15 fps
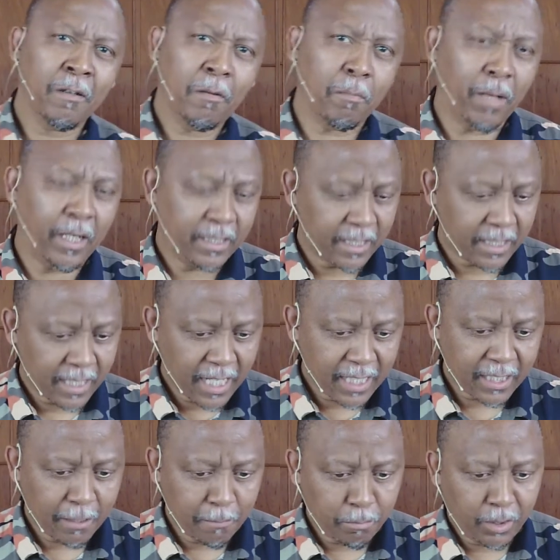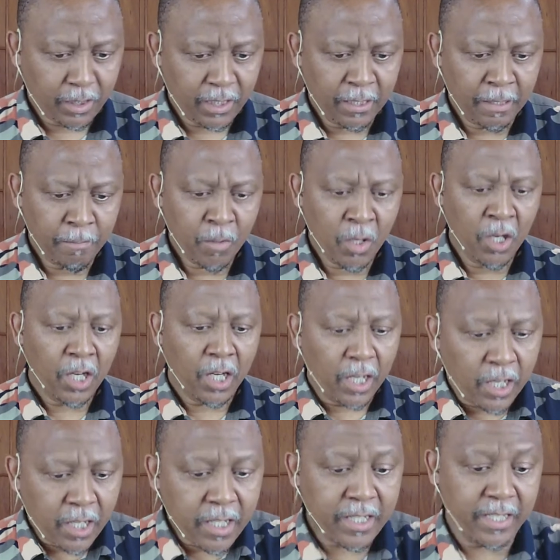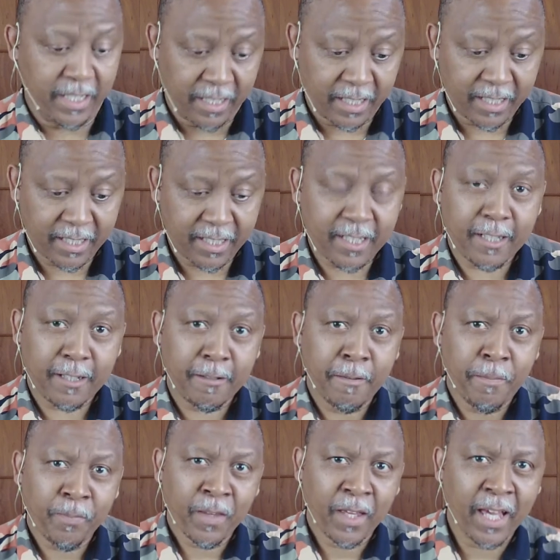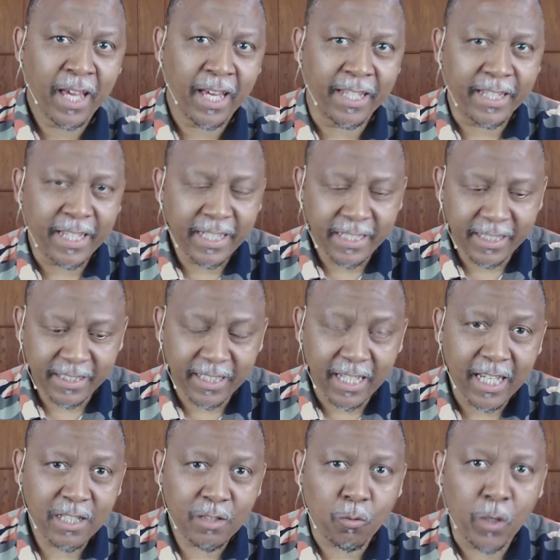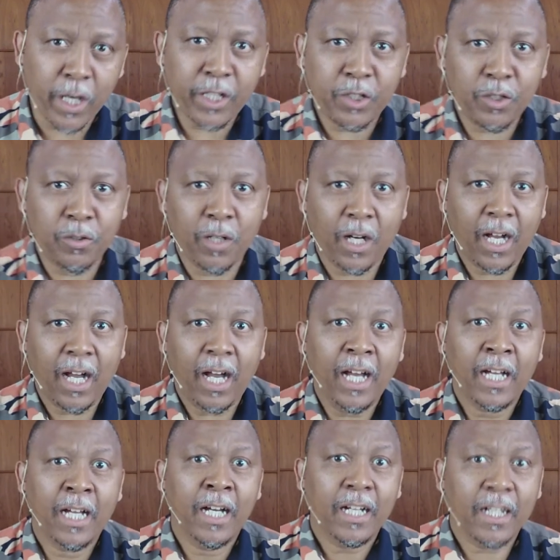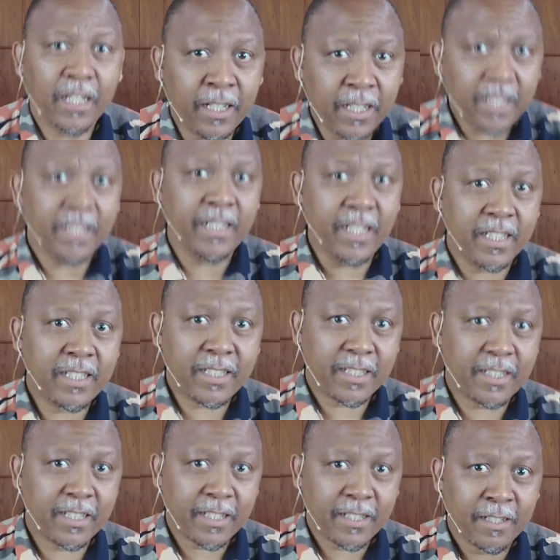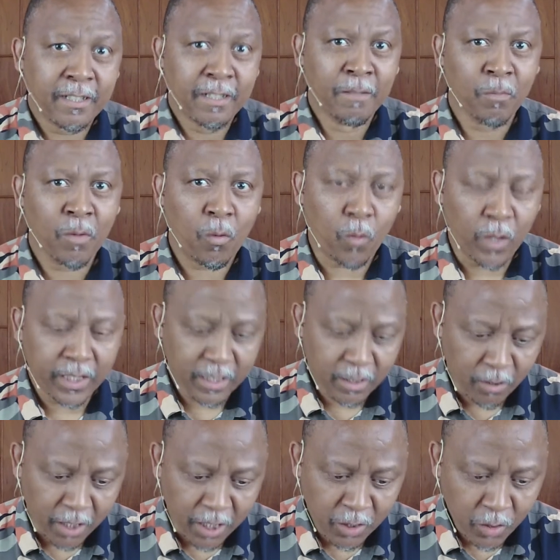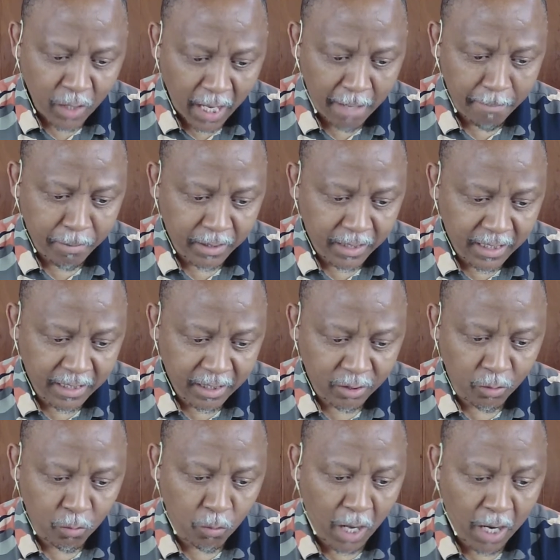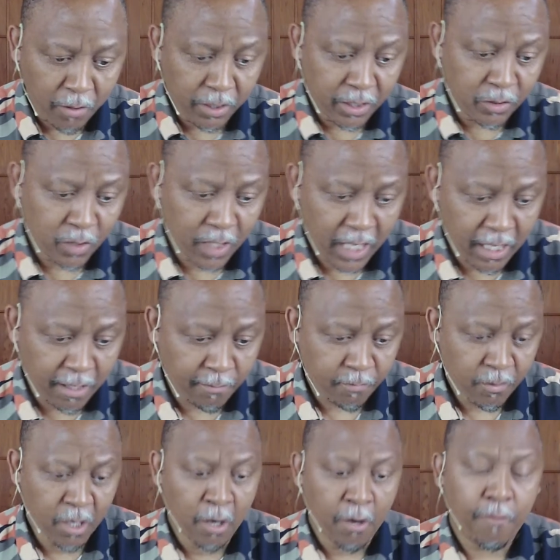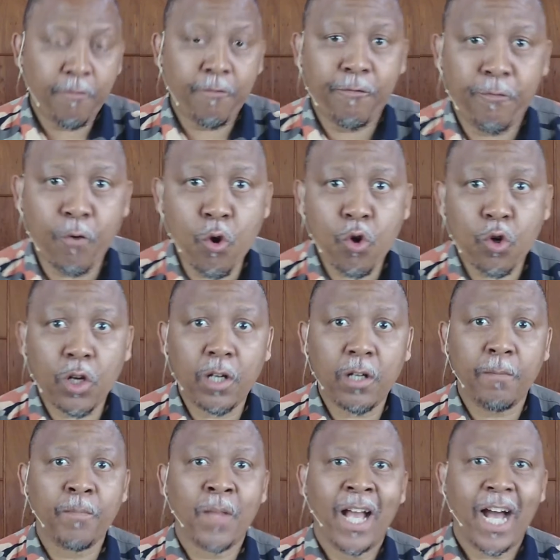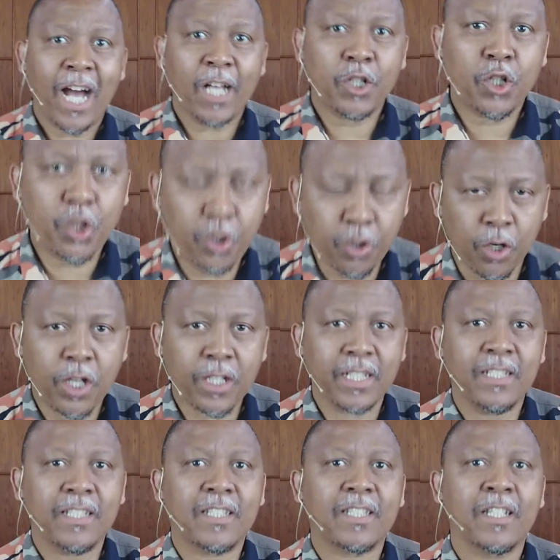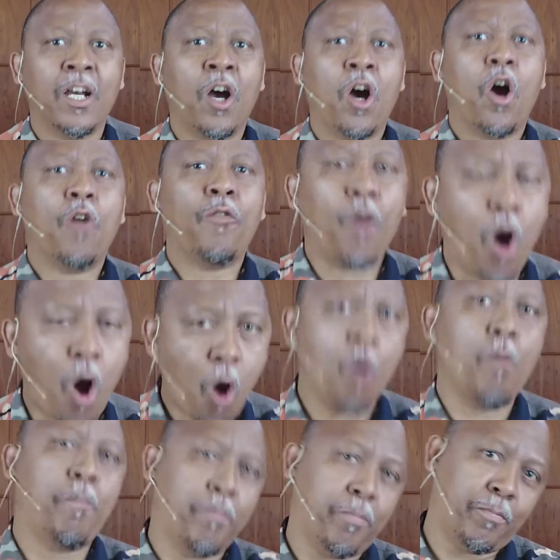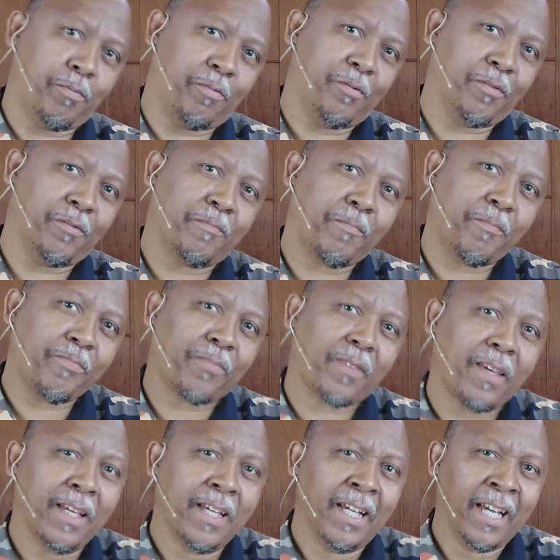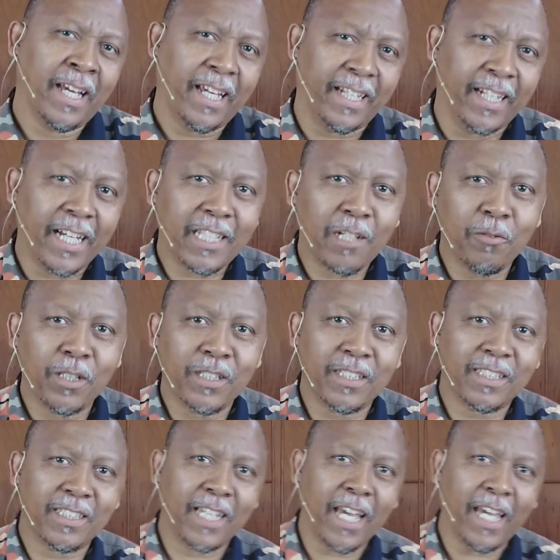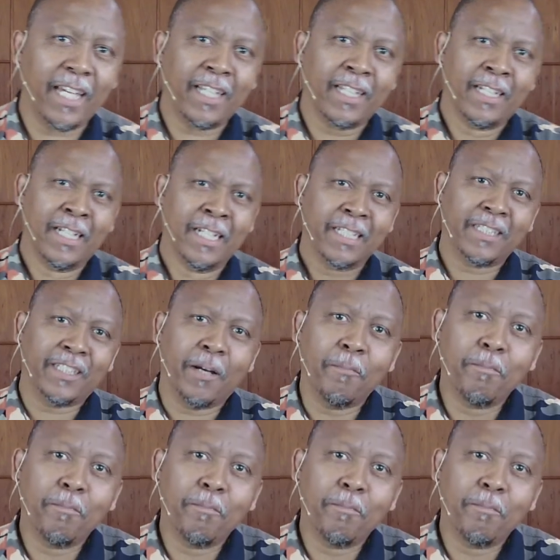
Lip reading: but rather be earnest. And then he says, when you are earnest, what is going to happen is you are going to have full assurance of hope. In other words, he's saying the